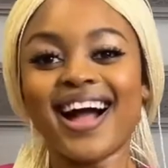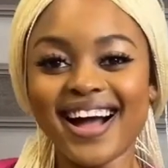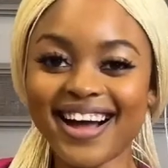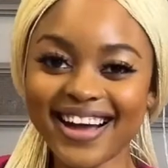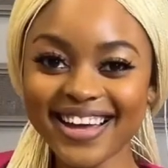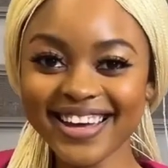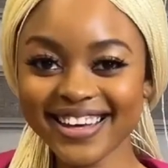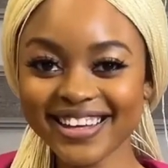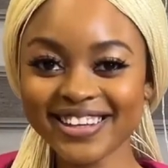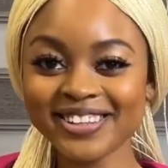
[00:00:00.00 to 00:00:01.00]

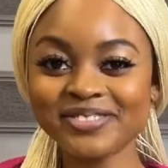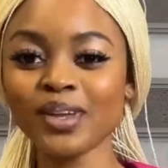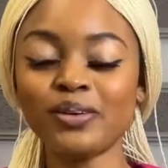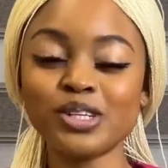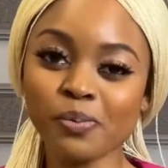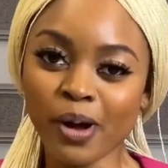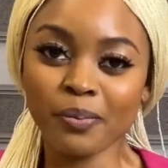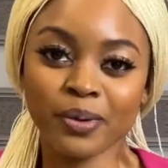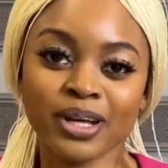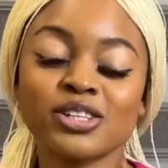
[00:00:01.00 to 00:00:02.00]
Hi, what's
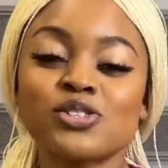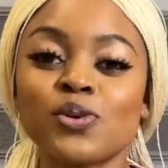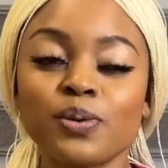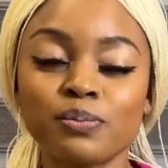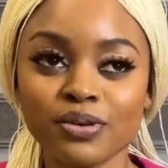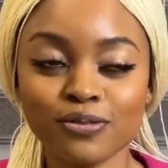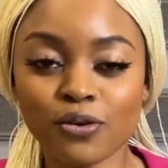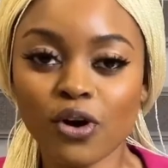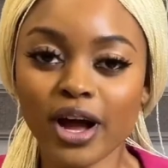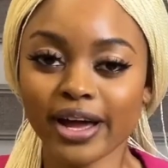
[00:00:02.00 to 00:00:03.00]
popping? So
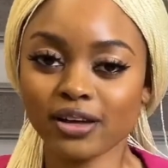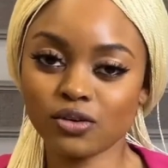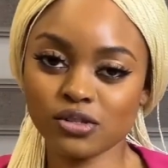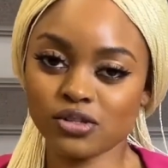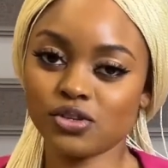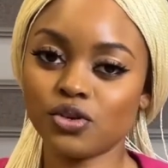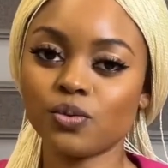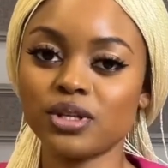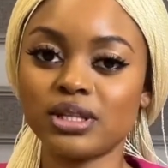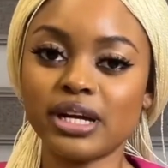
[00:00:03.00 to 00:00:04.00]
before I continue
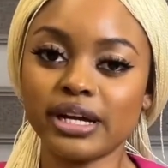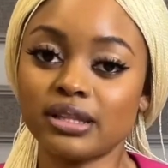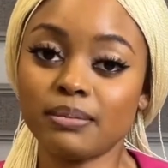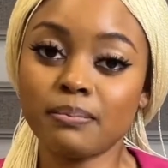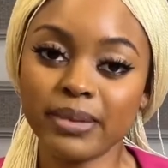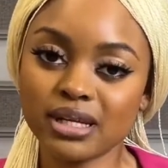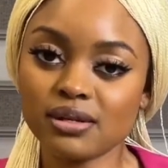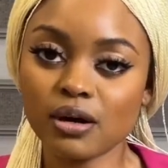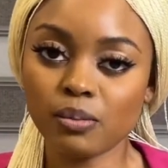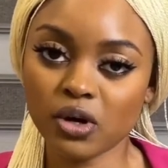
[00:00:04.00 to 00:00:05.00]
with like the
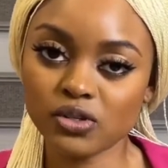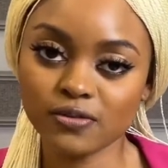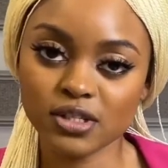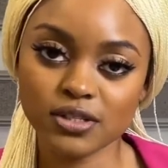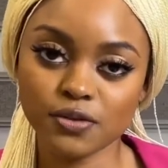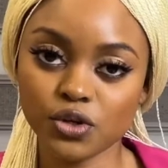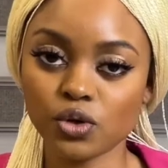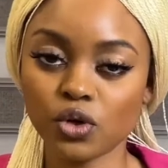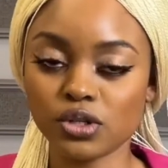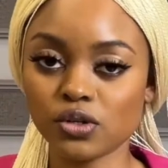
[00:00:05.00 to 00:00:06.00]
mental part of this video,
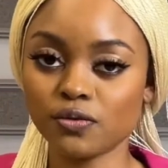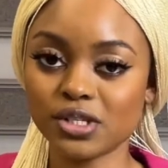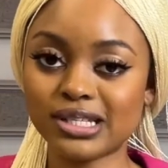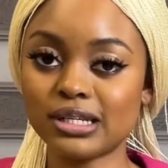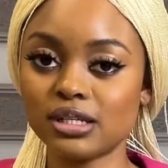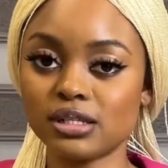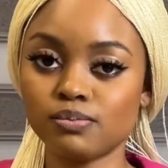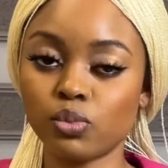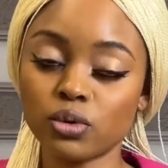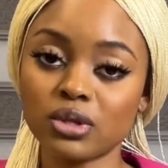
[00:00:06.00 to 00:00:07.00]
because obviously it's
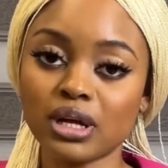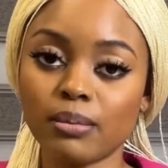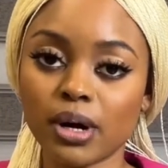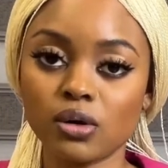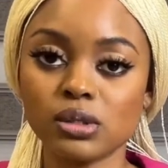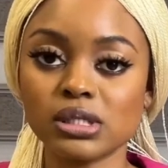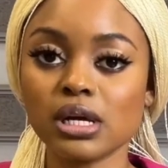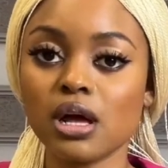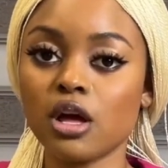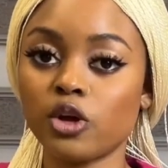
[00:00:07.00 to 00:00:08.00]
both about
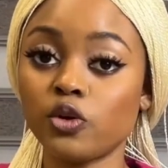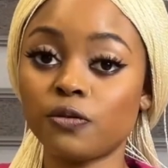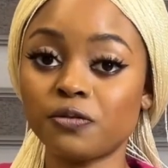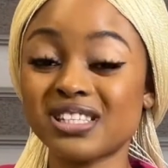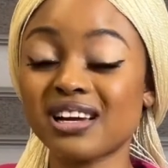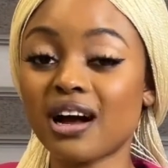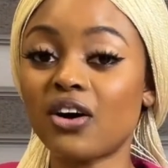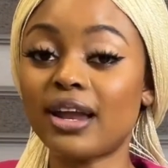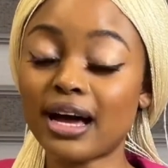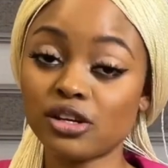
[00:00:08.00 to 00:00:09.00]
your
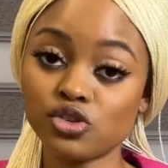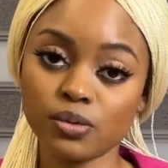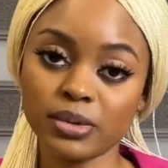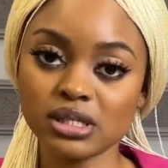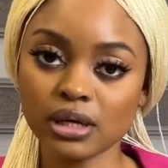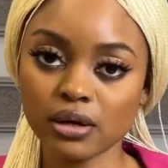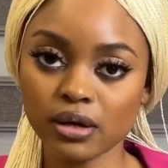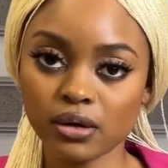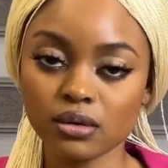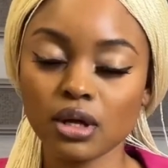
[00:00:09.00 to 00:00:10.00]
physical and your mental
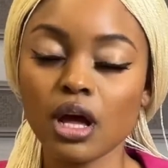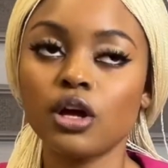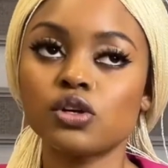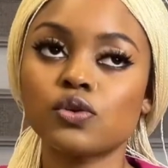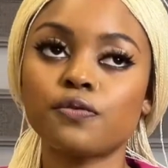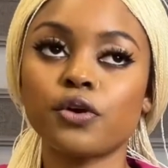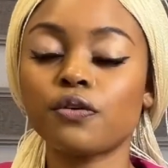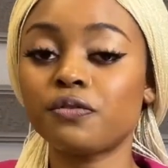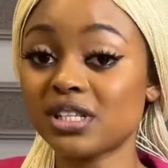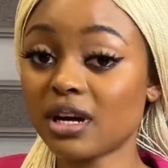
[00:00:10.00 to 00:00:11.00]
health. So for your
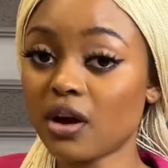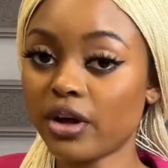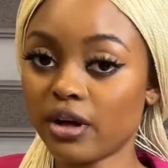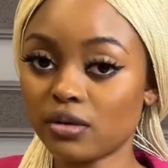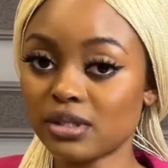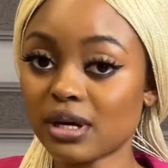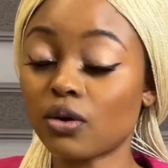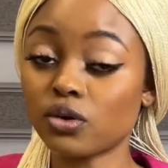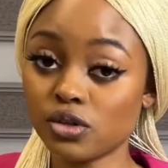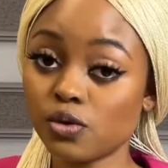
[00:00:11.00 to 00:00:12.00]
physical health, I'll
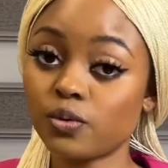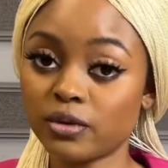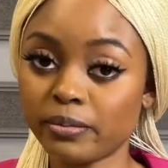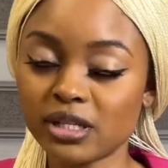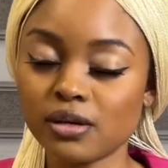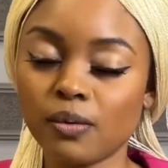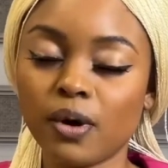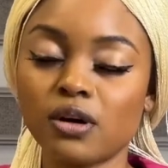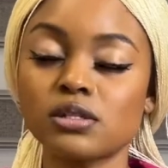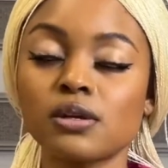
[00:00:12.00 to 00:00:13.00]
continue with the mental
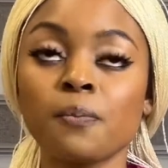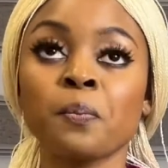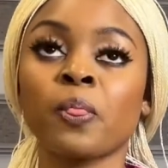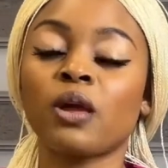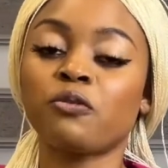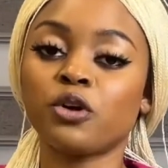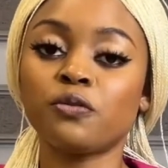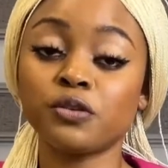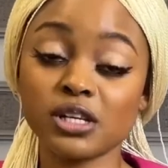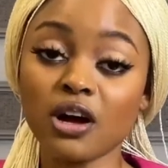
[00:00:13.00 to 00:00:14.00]
part. And for your
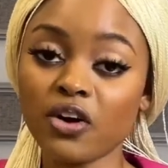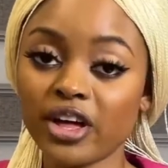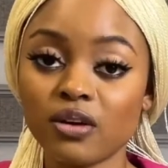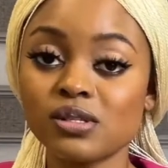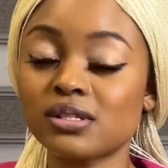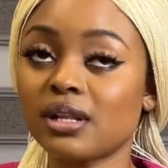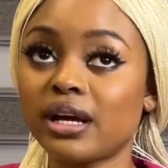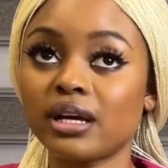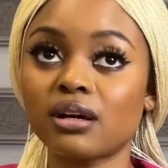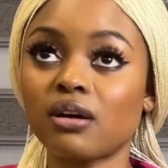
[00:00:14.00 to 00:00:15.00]
physical health,
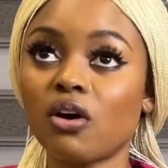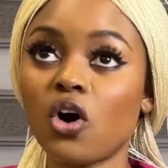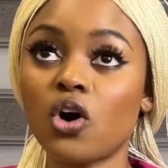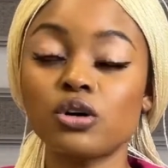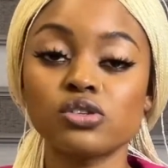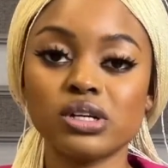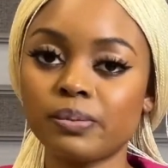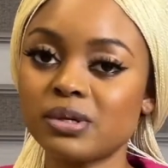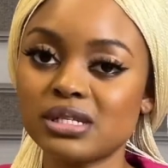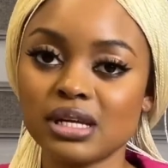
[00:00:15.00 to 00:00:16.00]
like
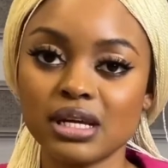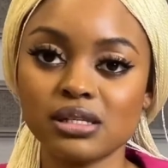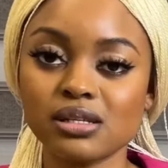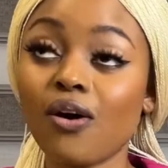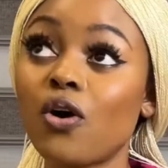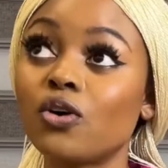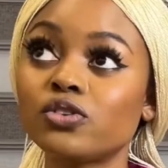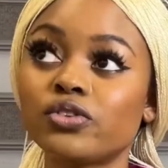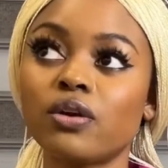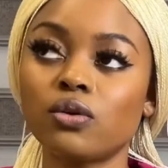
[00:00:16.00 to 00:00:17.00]

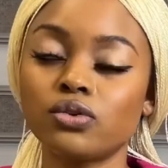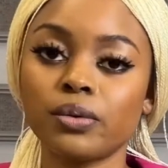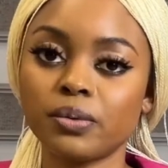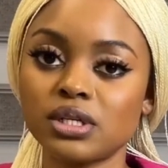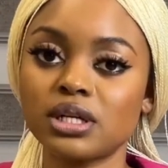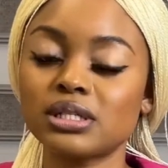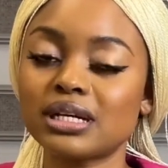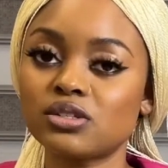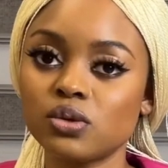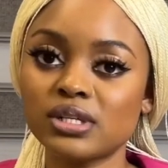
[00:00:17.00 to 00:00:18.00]
100%, I
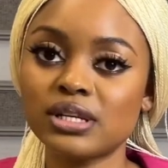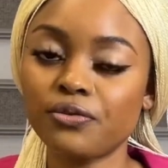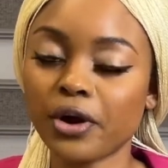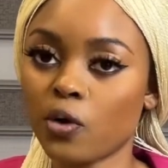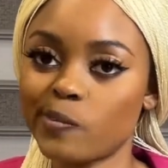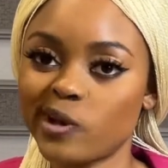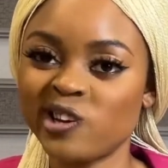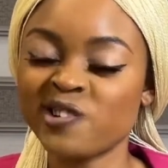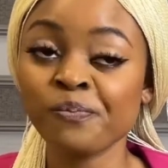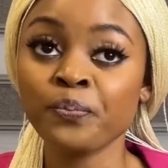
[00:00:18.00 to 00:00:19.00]
totally
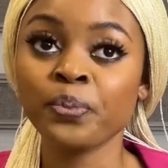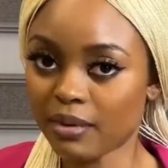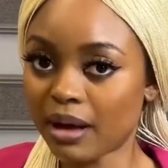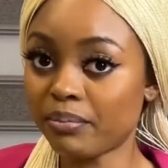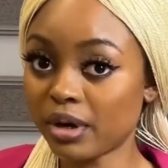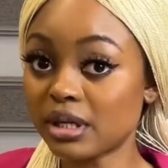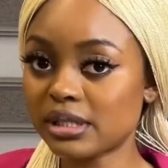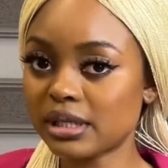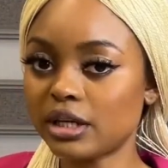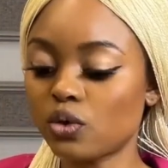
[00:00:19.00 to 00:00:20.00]
recommend. I'm
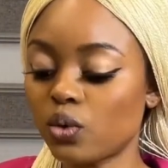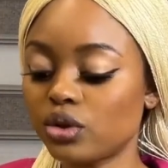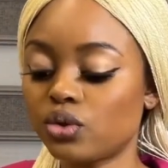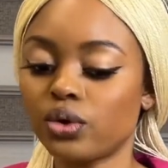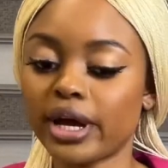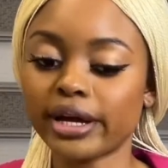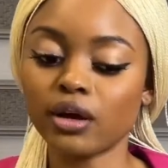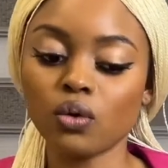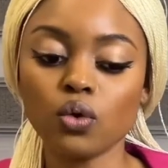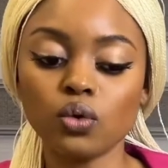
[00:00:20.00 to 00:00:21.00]
personally going through like
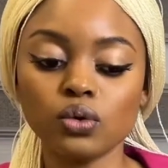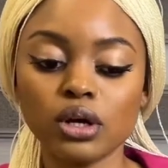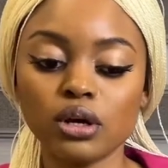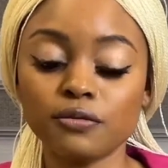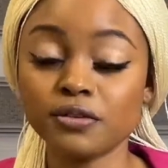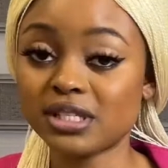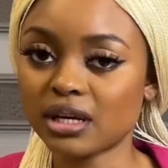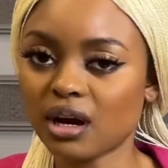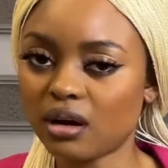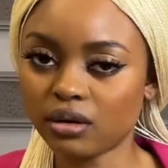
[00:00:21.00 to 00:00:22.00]
a whole
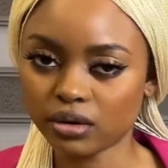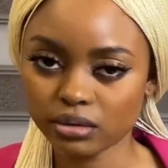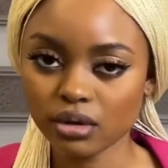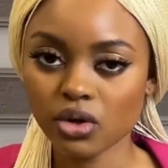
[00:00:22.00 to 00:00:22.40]
physical